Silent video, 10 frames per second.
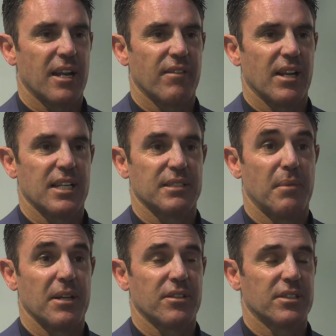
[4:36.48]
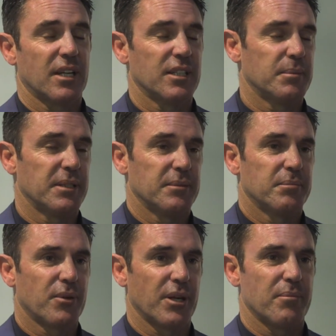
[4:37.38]
over the last month or so has been
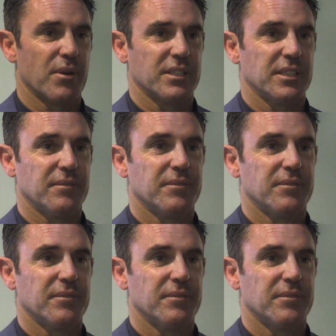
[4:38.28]
pretty impressive.